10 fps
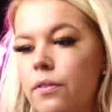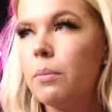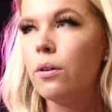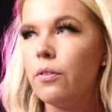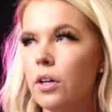
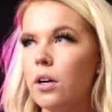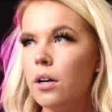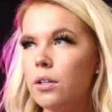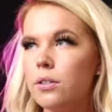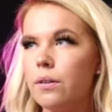flip
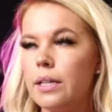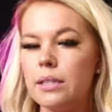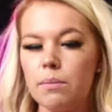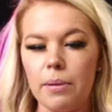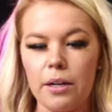over to
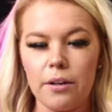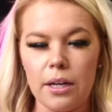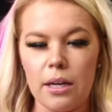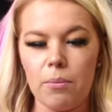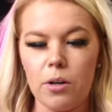this better
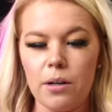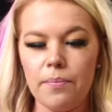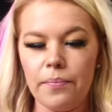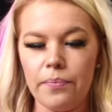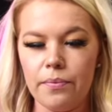
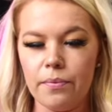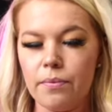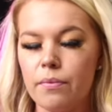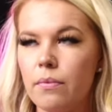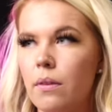camera
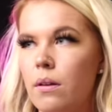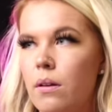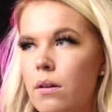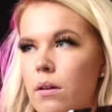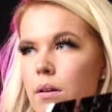
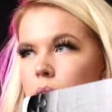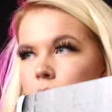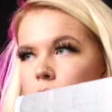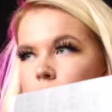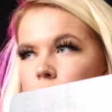and